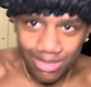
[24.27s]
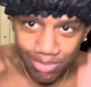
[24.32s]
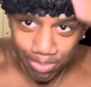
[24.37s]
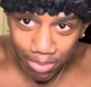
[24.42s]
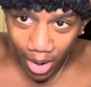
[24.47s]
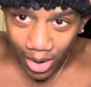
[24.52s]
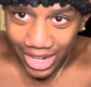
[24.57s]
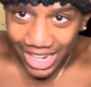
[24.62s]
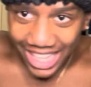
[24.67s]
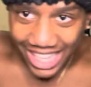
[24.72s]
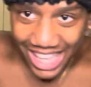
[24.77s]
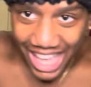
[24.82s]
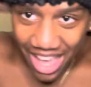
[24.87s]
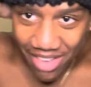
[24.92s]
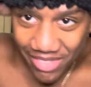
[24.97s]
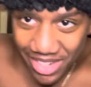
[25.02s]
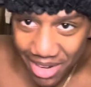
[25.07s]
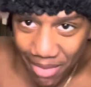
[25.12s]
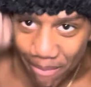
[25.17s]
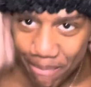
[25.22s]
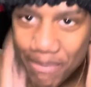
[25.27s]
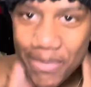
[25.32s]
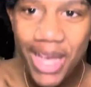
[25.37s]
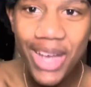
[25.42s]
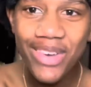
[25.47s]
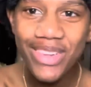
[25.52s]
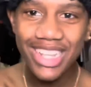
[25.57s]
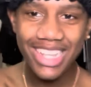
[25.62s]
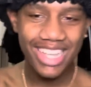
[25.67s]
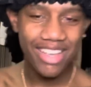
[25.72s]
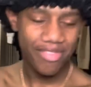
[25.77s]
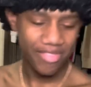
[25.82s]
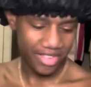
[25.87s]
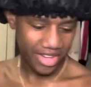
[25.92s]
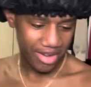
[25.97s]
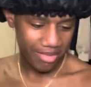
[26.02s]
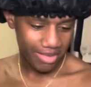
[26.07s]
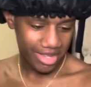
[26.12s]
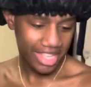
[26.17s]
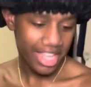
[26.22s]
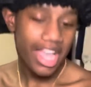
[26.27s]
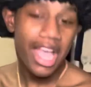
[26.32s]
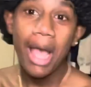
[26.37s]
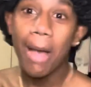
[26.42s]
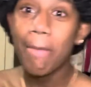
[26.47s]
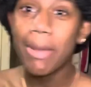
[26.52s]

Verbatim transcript: Bonnet Kevin the building, you feel me?